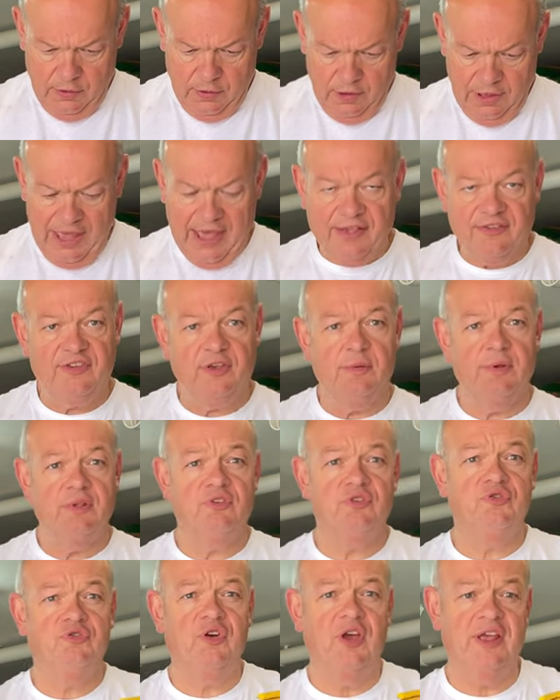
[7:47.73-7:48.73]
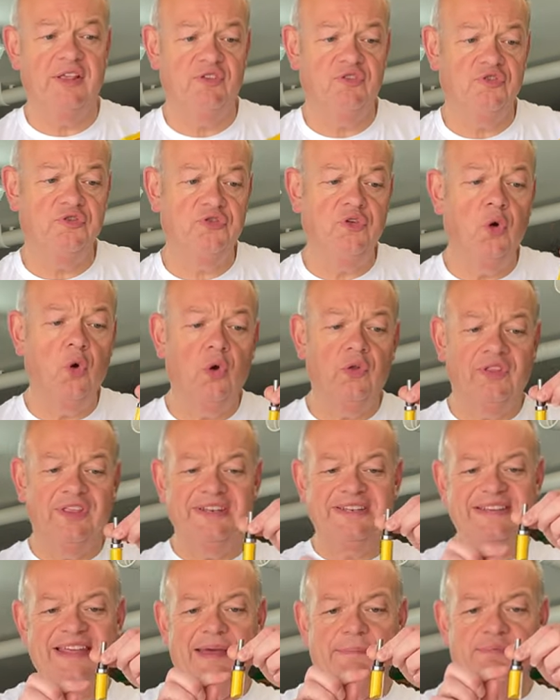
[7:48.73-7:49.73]
Yeah, so it's it's four. The
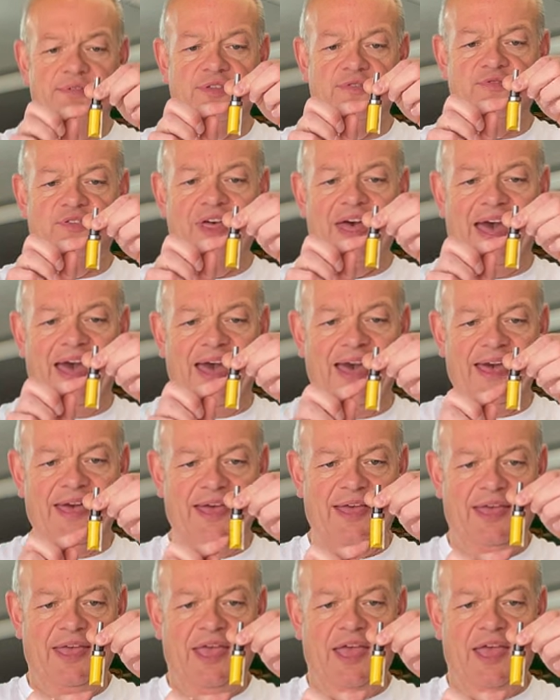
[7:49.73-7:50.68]
depth of that